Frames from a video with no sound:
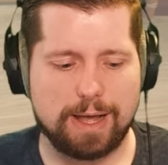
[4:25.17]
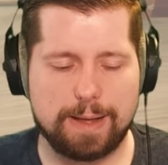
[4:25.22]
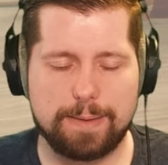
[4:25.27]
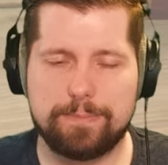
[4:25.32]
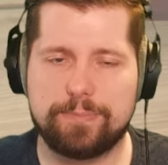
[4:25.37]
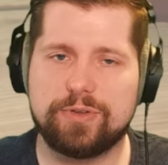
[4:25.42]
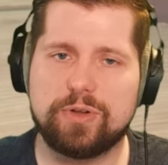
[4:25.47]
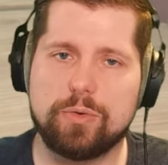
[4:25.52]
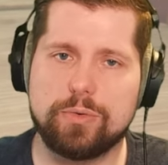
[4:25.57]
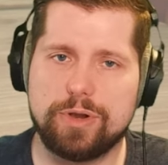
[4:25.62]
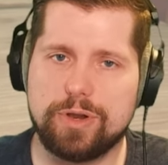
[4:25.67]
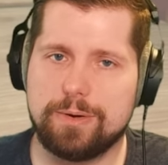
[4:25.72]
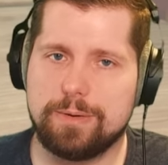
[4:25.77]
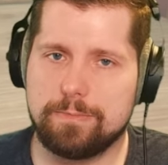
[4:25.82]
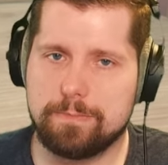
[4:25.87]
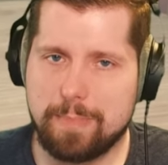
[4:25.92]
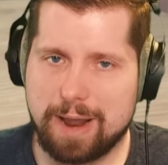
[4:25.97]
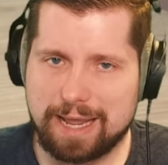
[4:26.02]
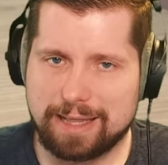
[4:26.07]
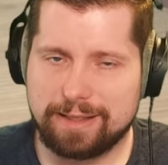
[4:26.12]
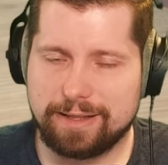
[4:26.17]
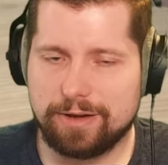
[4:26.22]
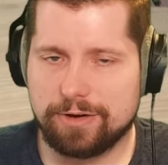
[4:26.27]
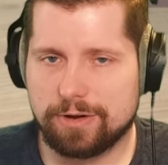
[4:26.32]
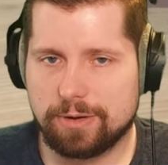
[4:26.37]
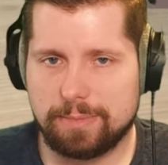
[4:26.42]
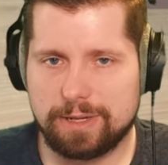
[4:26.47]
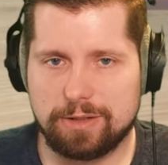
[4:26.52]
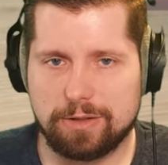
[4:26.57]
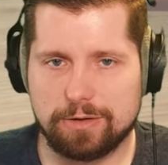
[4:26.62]
So you mainly are
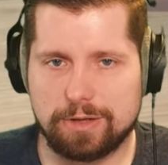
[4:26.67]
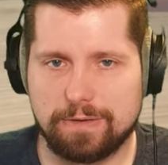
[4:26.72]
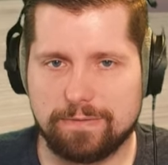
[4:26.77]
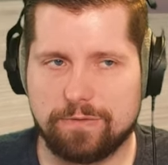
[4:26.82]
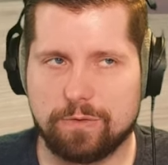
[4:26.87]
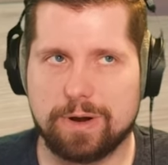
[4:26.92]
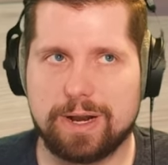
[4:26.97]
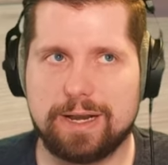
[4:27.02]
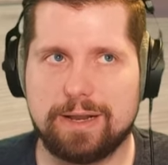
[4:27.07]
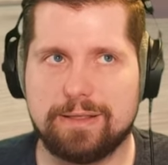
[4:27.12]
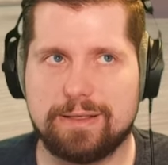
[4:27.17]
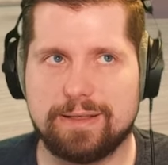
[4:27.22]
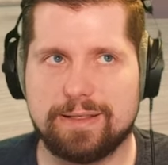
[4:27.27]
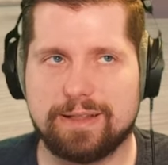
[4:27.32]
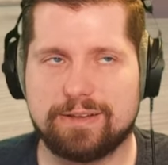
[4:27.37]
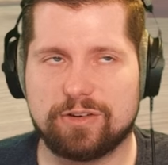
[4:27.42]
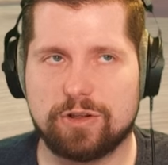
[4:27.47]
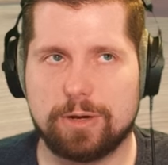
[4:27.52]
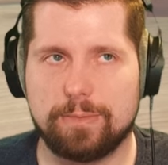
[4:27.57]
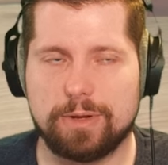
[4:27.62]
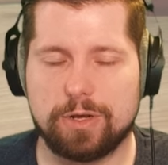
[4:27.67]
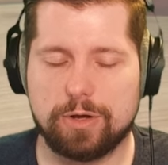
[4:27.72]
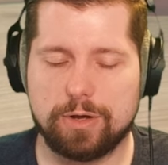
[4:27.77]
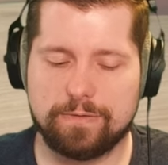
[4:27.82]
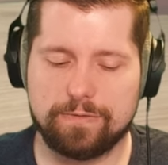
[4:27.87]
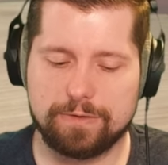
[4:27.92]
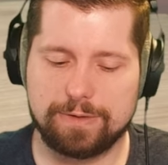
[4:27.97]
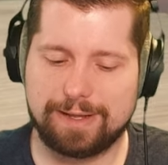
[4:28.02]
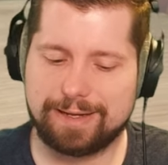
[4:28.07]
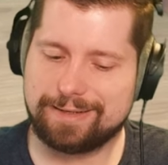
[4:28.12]
going to be looking for anything that's going to be
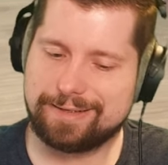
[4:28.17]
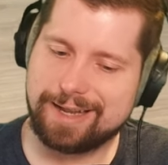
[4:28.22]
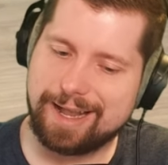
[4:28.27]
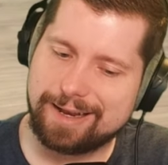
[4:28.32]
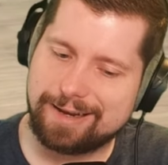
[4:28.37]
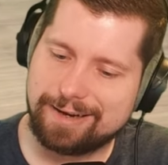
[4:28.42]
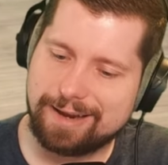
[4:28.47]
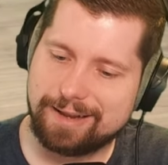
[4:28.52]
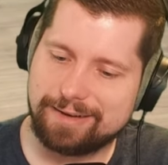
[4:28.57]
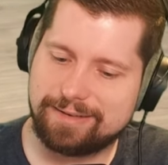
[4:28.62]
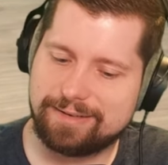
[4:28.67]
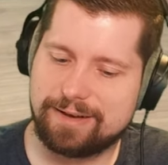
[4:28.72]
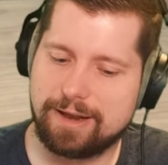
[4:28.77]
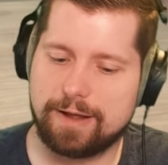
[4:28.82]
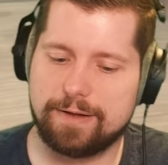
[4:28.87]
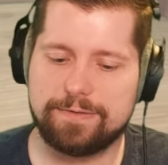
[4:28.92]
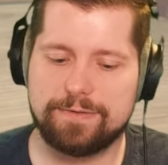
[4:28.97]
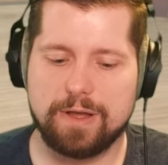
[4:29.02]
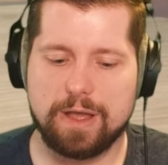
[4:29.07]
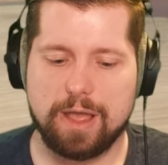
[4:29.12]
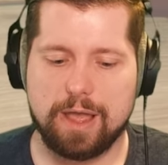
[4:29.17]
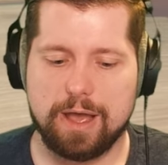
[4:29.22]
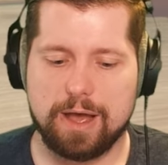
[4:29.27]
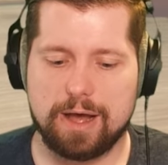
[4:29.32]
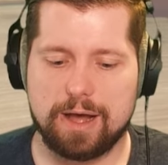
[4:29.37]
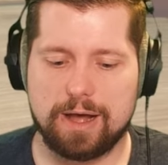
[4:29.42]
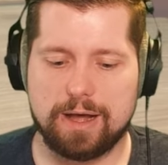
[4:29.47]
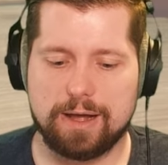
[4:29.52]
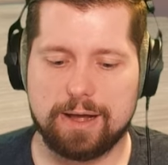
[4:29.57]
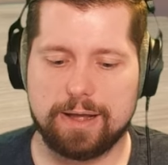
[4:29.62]
good for like day-to-day stuff,
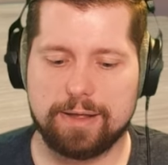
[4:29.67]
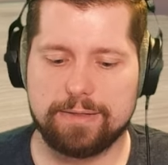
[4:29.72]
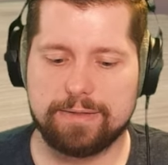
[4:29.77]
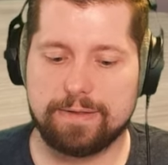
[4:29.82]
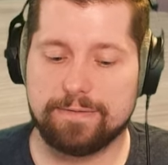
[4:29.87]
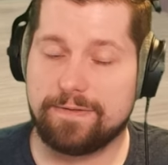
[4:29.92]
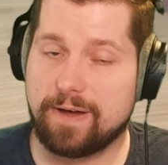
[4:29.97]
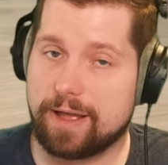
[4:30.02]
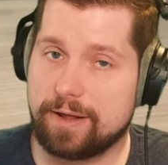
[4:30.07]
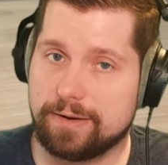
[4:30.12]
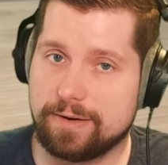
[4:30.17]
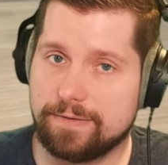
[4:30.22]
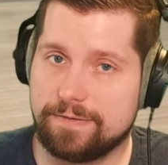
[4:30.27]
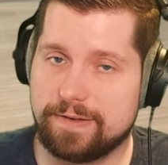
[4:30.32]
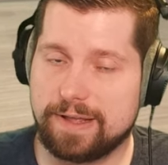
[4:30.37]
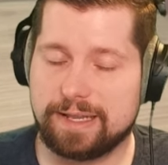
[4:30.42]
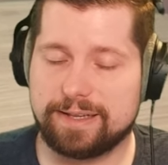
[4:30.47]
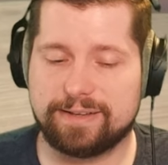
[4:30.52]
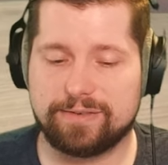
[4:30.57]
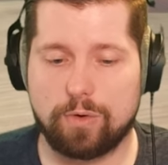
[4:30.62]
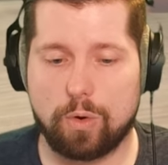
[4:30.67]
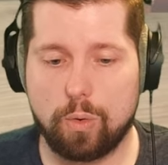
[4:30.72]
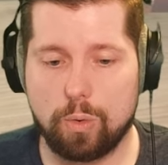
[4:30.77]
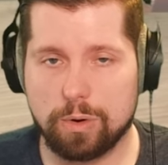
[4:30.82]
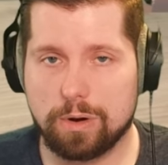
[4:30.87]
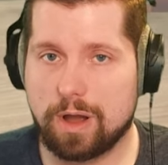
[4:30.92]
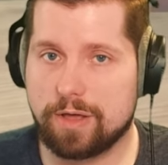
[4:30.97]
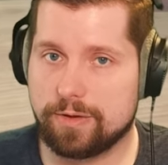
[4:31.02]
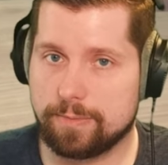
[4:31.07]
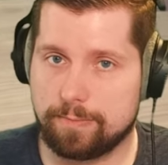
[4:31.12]
the final defense
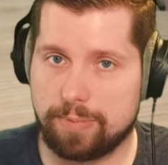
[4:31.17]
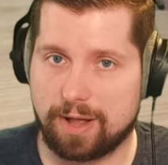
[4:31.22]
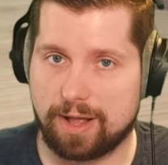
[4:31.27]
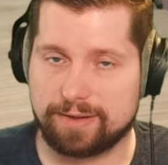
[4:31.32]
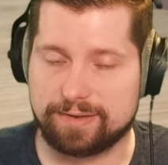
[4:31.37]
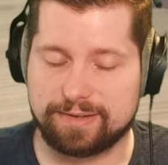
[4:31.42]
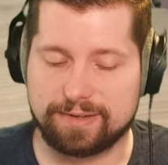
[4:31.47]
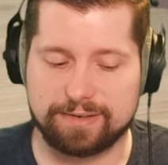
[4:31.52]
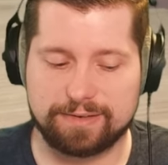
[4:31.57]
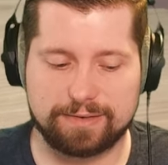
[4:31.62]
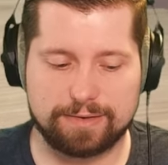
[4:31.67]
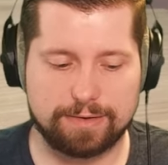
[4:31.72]
or other bosses.